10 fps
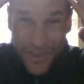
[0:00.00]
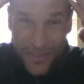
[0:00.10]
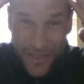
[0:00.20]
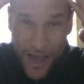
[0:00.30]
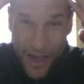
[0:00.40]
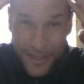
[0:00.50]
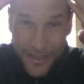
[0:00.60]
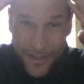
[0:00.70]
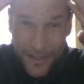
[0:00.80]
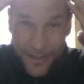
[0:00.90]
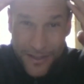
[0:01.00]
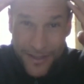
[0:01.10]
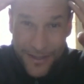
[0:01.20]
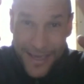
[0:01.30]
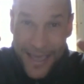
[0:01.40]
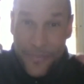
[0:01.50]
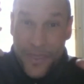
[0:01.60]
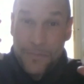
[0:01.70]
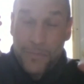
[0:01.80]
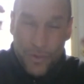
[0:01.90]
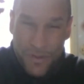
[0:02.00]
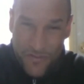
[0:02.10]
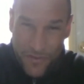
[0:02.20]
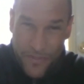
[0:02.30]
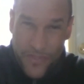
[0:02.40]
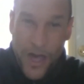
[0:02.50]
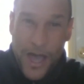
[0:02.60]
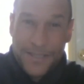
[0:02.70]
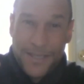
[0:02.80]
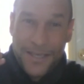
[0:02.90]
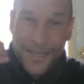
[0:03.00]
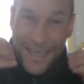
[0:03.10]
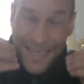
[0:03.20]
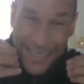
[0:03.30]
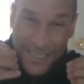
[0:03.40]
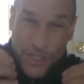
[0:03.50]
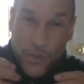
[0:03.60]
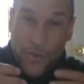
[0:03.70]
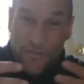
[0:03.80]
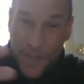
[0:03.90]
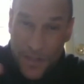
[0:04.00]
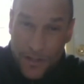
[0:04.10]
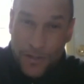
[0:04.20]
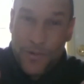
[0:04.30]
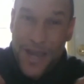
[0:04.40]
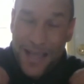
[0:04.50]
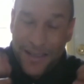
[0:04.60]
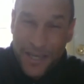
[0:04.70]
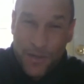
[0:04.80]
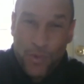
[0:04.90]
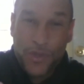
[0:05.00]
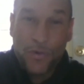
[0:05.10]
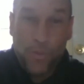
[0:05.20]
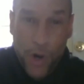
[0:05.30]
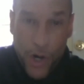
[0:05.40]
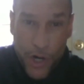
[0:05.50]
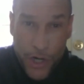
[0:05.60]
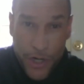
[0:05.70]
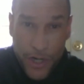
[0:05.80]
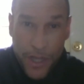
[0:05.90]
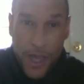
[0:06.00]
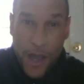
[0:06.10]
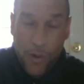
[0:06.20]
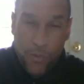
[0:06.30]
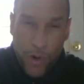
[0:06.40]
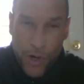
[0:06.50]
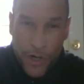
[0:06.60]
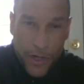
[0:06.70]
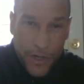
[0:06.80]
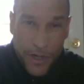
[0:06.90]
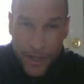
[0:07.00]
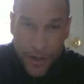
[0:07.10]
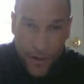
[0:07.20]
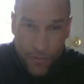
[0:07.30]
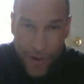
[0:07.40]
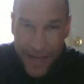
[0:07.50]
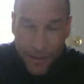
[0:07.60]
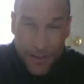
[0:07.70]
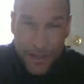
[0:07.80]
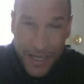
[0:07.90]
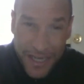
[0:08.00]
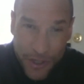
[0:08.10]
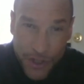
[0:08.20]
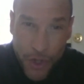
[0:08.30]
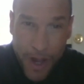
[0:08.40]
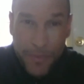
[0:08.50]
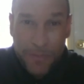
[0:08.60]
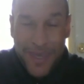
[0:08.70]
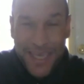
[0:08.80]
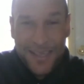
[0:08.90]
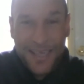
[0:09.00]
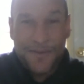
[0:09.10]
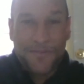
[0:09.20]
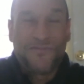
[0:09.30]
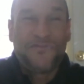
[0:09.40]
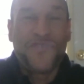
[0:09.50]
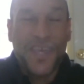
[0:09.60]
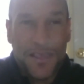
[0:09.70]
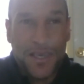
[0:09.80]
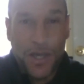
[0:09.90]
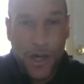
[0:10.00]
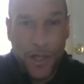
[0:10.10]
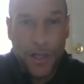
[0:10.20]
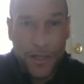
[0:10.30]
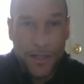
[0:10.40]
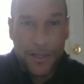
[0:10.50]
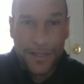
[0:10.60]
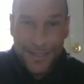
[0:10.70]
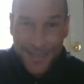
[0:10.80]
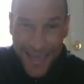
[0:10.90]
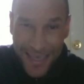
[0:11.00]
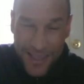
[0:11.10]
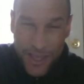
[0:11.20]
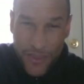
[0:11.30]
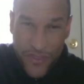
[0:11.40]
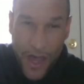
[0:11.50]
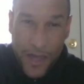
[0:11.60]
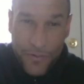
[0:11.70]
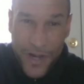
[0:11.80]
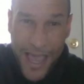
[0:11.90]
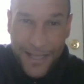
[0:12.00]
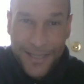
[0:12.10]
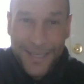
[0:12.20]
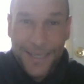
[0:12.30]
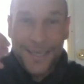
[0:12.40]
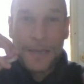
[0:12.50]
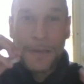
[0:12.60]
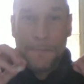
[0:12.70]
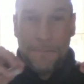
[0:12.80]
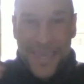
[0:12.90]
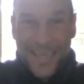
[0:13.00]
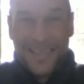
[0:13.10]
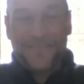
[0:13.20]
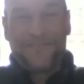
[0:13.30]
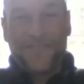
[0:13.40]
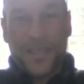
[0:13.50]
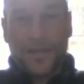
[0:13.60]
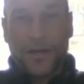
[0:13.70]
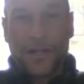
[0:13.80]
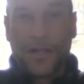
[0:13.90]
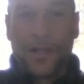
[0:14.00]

a thought and then moves from thought into physical reality with a word. A word rattles an eardrum and makes it physical. Takes the thought reality, makes it physical.